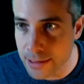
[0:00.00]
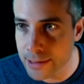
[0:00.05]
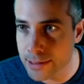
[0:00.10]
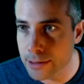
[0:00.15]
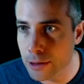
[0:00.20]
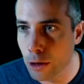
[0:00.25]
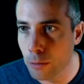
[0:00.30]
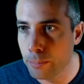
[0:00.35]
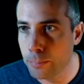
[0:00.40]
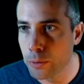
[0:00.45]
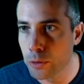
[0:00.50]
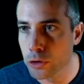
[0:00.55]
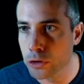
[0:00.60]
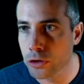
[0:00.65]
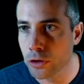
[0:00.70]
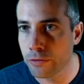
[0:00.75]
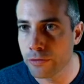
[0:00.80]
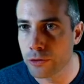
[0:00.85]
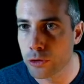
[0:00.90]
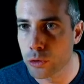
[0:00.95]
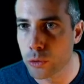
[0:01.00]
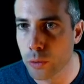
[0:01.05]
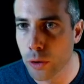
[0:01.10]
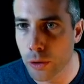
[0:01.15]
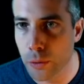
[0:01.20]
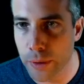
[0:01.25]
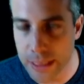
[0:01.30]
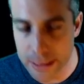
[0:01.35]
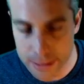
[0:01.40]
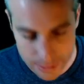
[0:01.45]
is composed of two
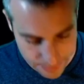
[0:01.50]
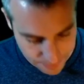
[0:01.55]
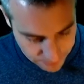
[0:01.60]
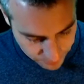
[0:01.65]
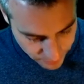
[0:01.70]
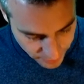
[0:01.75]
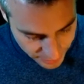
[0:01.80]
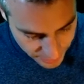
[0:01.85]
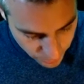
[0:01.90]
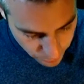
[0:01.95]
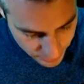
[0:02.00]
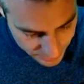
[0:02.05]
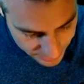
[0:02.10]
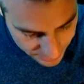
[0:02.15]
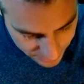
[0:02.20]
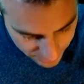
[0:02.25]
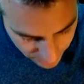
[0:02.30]
arrays. There is